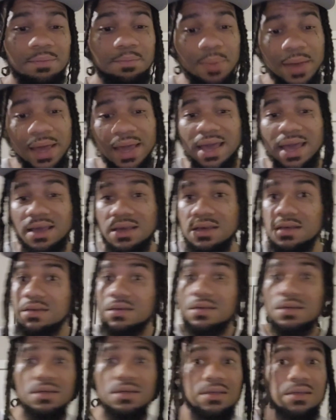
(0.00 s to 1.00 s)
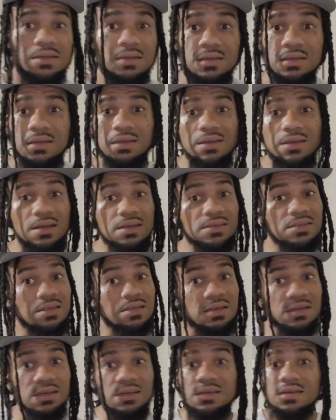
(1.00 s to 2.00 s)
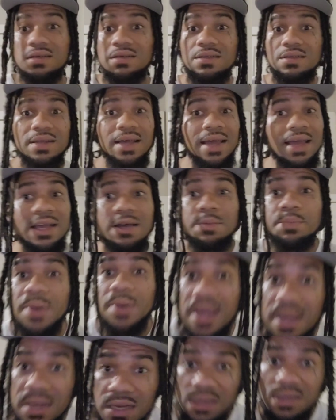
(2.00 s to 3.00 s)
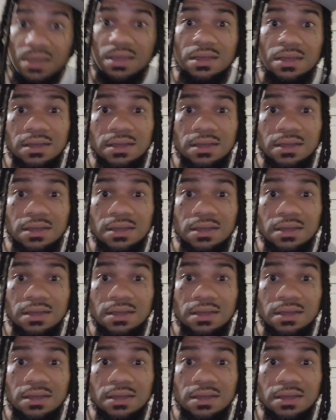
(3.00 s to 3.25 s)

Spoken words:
Bad good. Youngster good. They ain't complaining.